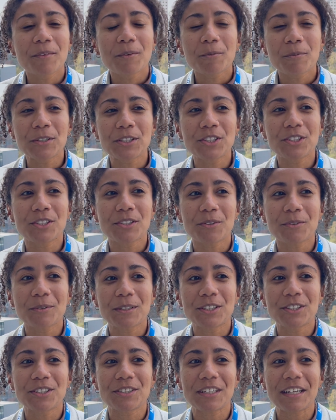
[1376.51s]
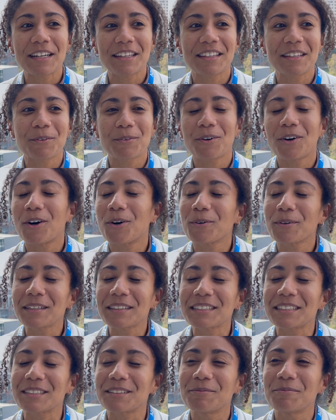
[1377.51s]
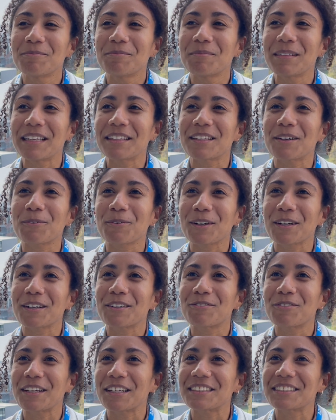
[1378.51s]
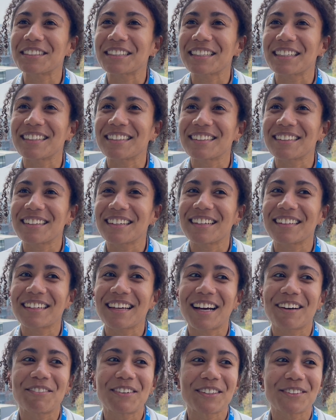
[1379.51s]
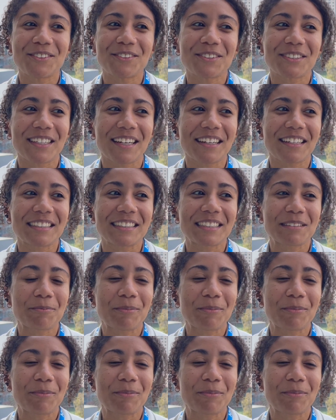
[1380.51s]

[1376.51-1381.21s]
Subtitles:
which I think will always mean that we're advancing and having new science.